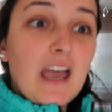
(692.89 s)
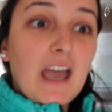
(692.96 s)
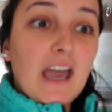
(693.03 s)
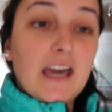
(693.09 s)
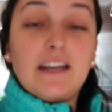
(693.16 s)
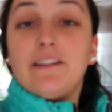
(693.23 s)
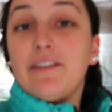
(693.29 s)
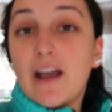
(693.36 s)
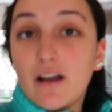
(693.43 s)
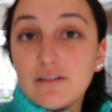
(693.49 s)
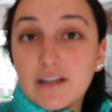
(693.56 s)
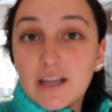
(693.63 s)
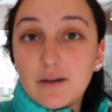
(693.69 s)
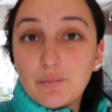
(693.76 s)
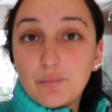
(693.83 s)
And I found
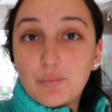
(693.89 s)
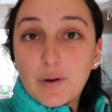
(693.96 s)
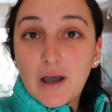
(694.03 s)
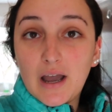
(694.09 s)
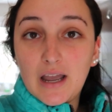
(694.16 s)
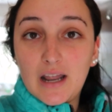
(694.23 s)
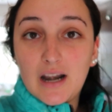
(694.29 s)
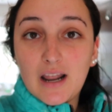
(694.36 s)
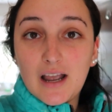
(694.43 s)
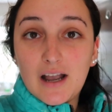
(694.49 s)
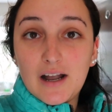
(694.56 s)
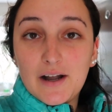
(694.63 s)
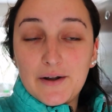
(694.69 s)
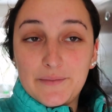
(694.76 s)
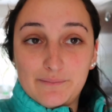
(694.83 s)
it, but
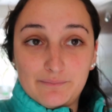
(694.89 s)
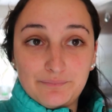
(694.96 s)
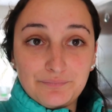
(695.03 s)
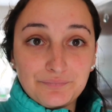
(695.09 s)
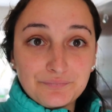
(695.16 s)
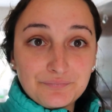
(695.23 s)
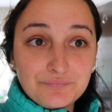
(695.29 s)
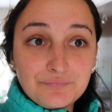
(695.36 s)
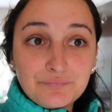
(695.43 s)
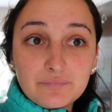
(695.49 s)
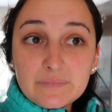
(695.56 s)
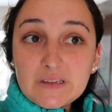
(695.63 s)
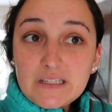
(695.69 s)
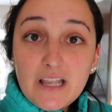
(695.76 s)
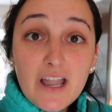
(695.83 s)
um,
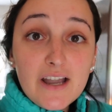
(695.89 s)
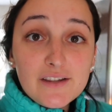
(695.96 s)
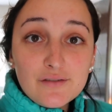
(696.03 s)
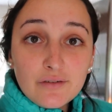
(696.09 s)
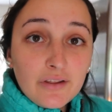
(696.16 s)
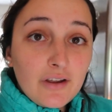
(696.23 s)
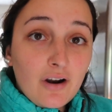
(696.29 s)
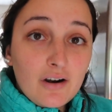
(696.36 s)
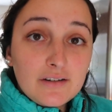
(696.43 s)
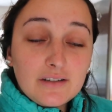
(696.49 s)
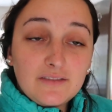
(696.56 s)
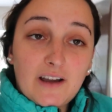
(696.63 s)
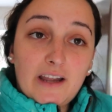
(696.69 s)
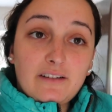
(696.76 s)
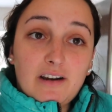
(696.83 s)
it's really hard to
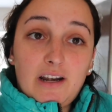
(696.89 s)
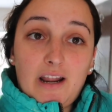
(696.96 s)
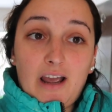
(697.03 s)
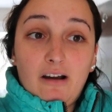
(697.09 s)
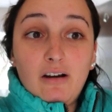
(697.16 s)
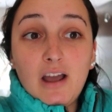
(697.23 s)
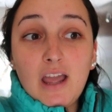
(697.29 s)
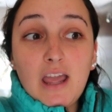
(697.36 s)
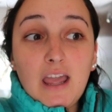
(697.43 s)
find right now.